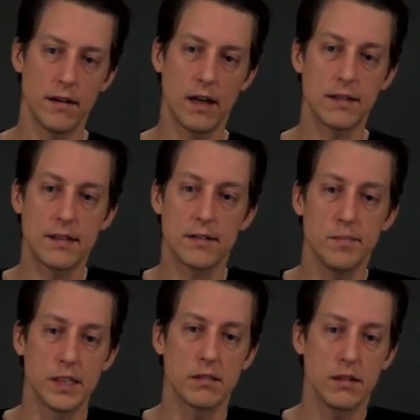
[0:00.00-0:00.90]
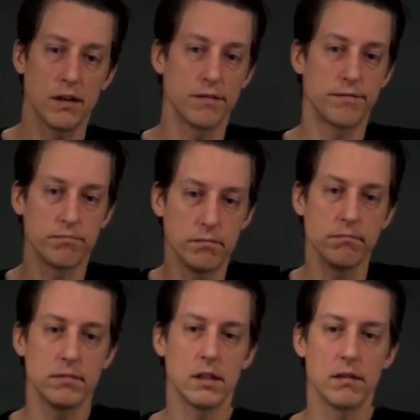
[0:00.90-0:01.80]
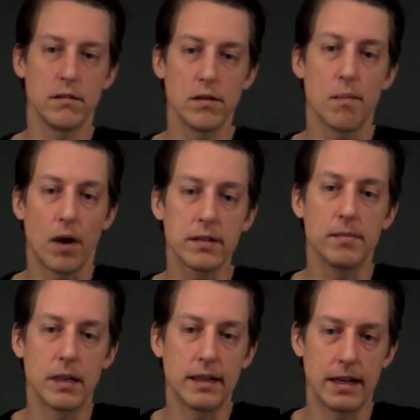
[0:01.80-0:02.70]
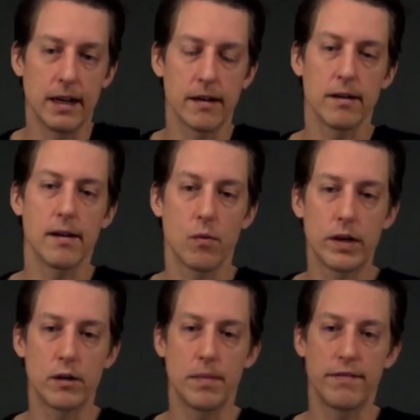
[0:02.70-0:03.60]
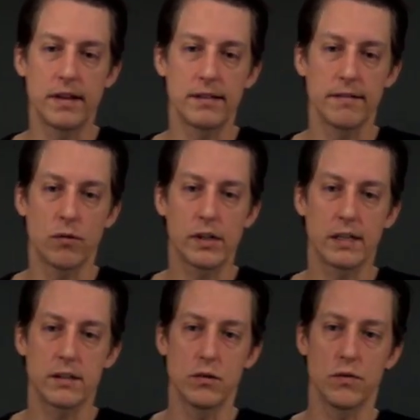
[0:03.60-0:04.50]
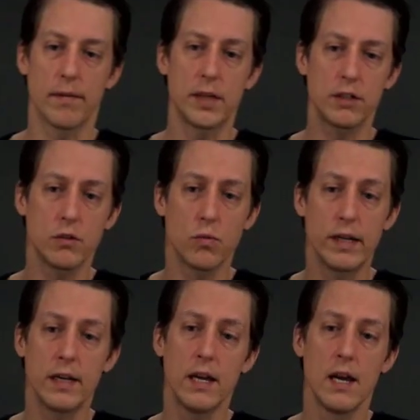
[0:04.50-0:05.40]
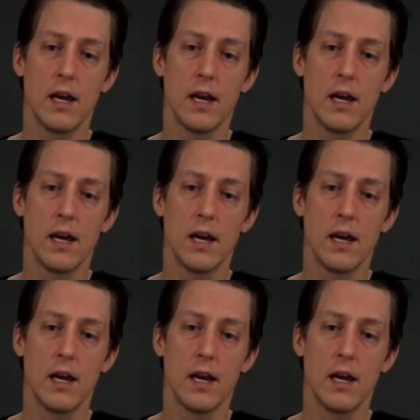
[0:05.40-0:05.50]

assessment of the possibility that we could be facing vortex-induced vibrations, we